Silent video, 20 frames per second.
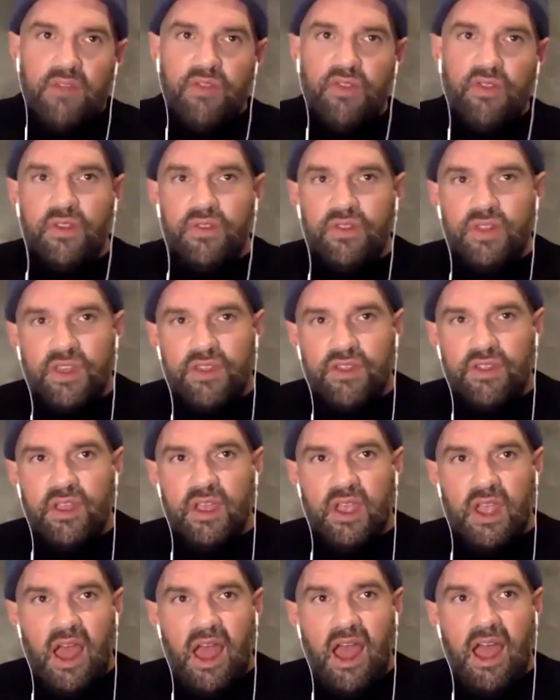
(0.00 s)
the, the
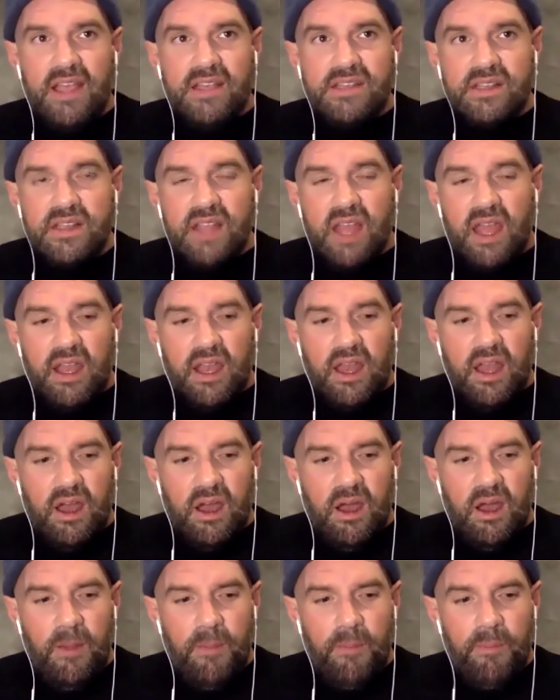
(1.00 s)
the guys that
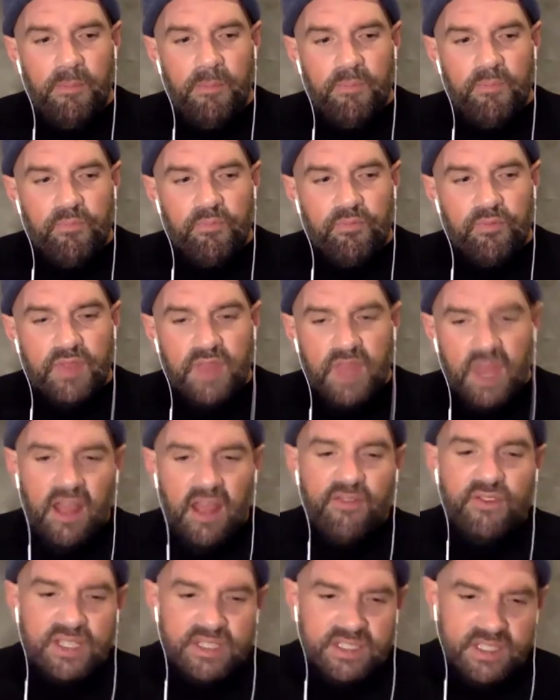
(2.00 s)
um that
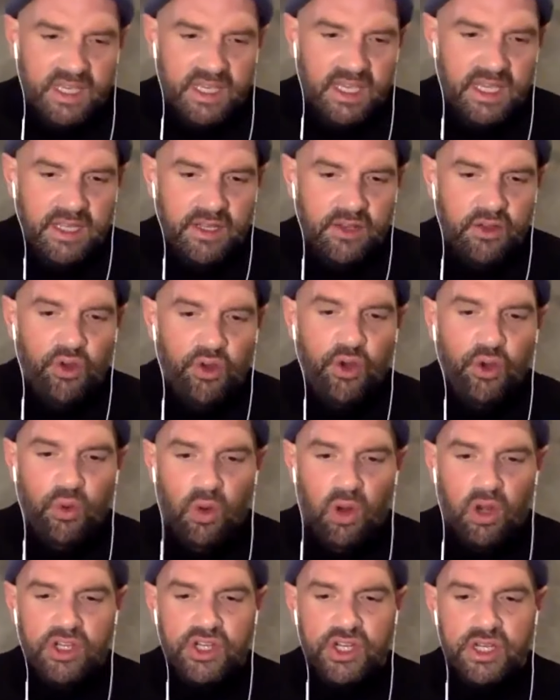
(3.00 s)
I've seen
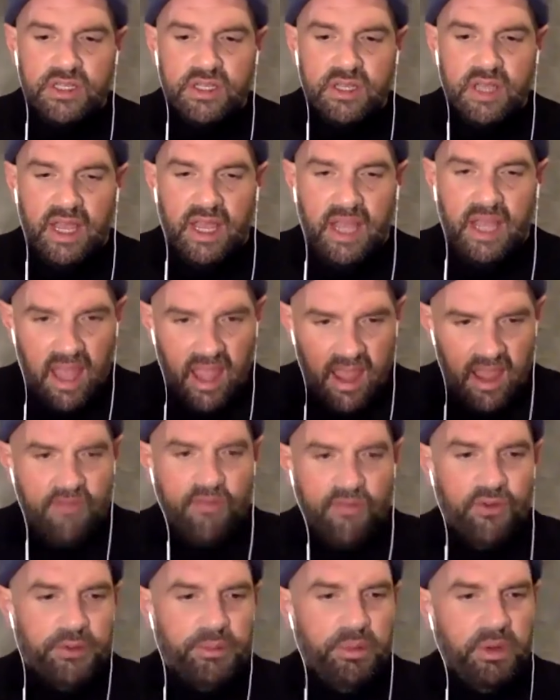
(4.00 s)
who are just like,
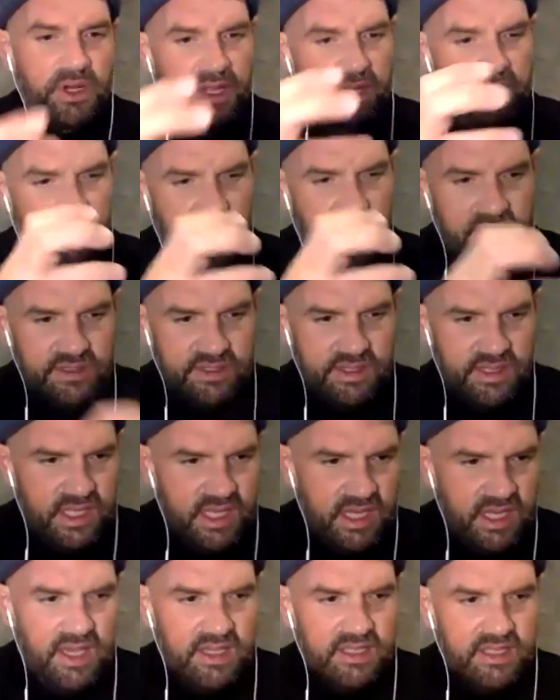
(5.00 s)
everybody does
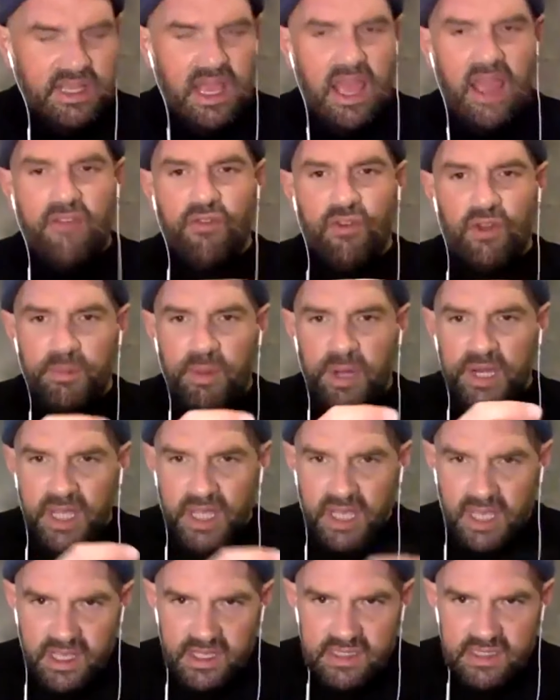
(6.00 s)
this,
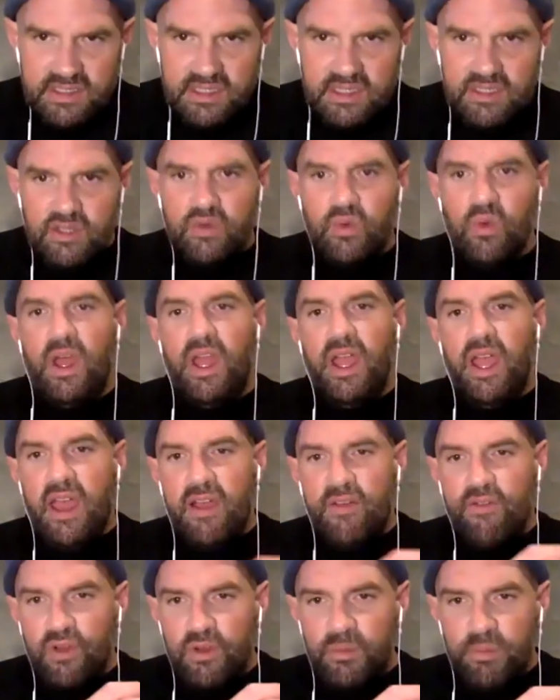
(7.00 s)
everybody eats this way,
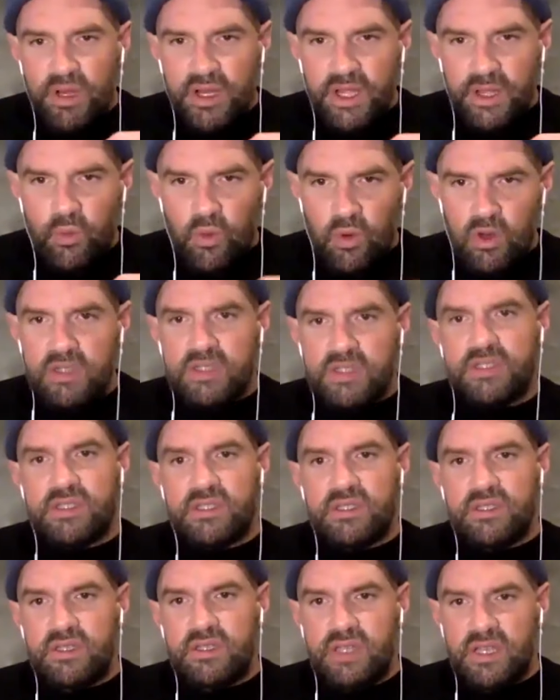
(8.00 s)
everybody
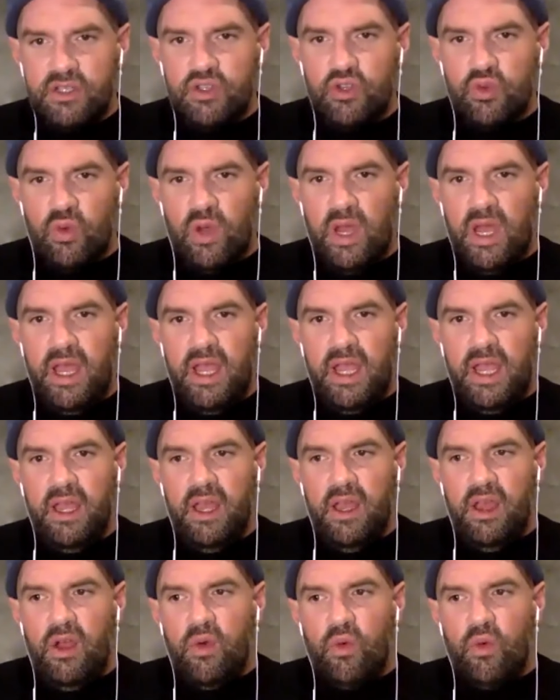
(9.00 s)
works this way.